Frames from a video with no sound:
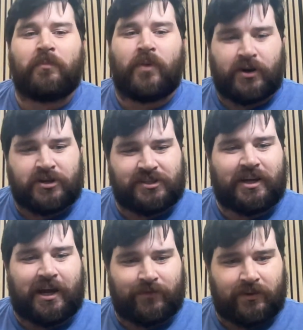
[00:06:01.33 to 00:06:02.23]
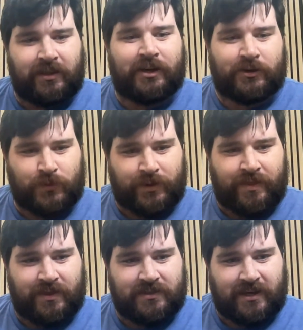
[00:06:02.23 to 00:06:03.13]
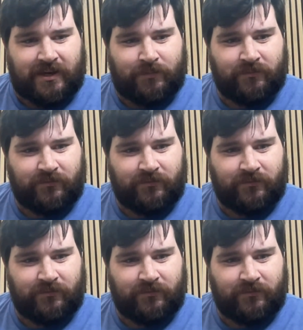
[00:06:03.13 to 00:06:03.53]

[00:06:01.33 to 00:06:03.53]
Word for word: emerged as kind of leaders within the team